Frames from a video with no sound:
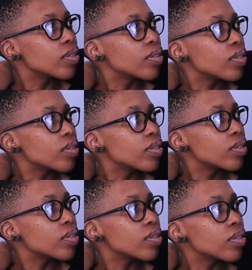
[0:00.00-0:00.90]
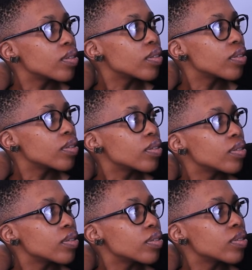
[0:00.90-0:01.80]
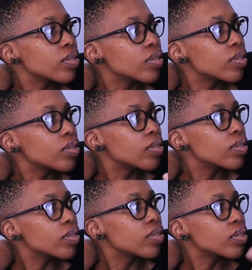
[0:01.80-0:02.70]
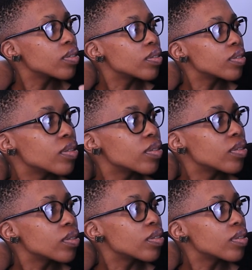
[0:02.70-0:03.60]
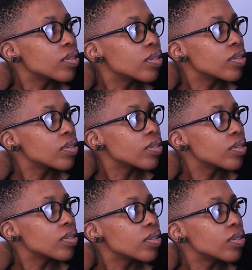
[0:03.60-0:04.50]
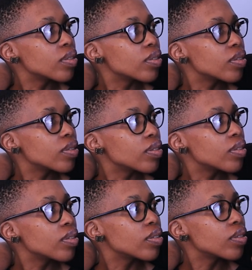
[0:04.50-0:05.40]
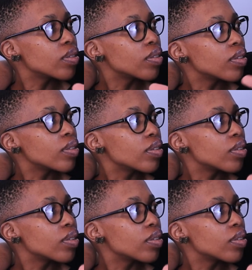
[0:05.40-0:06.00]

This person isn't speaking.